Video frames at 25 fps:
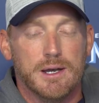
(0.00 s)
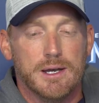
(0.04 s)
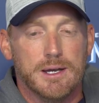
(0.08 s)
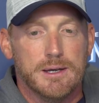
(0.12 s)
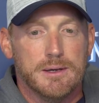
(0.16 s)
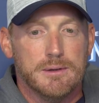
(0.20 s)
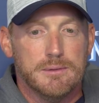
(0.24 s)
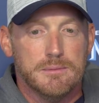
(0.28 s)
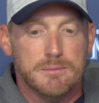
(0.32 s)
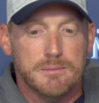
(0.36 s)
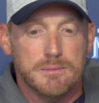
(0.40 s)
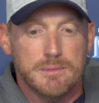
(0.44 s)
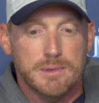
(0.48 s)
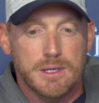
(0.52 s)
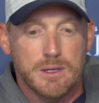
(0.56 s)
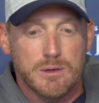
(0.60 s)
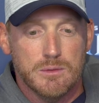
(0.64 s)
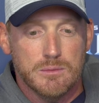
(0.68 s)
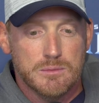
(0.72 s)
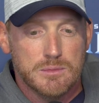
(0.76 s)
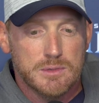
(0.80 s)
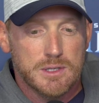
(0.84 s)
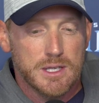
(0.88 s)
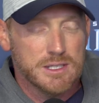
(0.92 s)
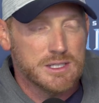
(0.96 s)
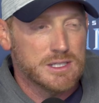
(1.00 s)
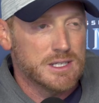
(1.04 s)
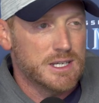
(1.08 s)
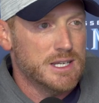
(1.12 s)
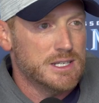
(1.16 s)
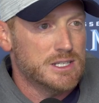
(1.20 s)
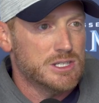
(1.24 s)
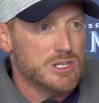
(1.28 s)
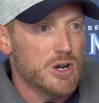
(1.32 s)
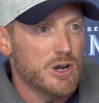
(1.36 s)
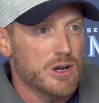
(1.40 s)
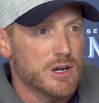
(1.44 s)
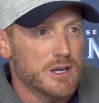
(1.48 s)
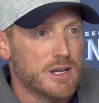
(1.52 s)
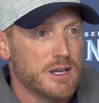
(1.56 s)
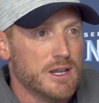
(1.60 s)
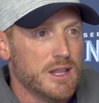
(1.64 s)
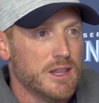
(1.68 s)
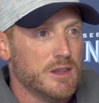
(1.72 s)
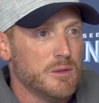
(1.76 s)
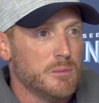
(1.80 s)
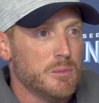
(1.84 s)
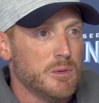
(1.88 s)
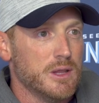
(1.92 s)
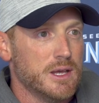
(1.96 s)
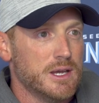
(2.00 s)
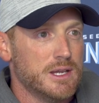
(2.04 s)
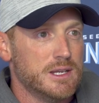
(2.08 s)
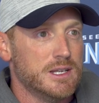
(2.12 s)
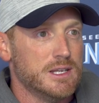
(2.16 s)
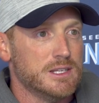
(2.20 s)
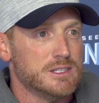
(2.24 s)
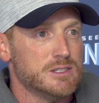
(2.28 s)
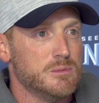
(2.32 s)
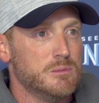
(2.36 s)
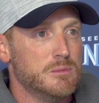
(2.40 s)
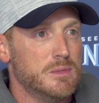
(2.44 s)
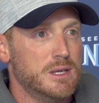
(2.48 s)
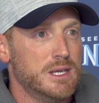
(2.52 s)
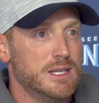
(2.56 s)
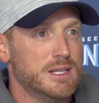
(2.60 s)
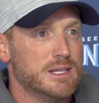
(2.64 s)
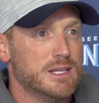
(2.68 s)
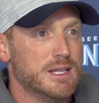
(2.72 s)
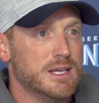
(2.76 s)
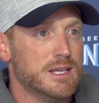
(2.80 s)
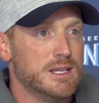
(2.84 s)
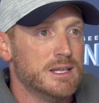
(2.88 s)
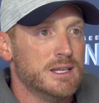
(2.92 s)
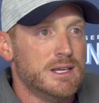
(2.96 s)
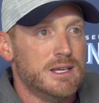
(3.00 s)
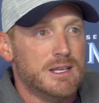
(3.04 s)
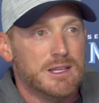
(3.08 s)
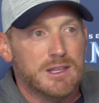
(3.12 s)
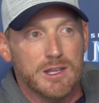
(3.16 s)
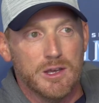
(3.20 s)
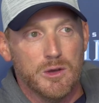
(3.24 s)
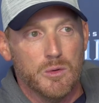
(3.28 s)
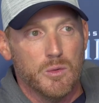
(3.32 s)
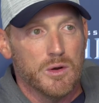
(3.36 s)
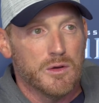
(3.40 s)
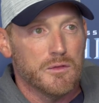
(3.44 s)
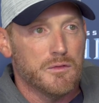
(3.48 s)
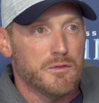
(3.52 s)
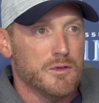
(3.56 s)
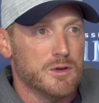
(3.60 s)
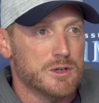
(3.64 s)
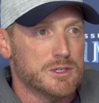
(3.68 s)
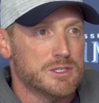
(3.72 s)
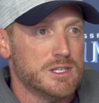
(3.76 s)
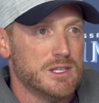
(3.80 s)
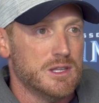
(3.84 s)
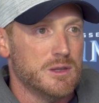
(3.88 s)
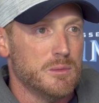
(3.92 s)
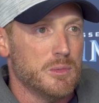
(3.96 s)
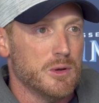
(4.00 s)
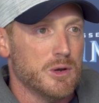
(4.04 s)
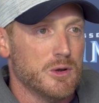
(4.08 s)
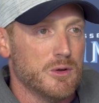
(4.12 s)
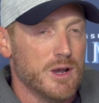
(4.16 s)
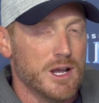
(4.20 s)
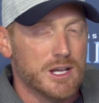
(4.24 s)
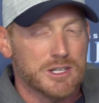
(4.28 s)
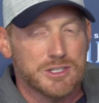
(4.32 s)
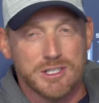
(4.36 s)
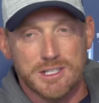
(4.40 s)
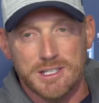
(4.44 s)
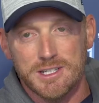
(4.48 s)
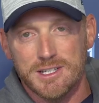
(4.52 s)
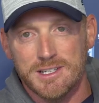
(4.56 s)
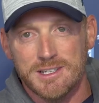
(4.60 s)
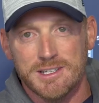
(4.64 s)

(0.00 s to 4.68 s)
you know, doesn't get targeted on the play doesn't mean that they weren't first in the progression,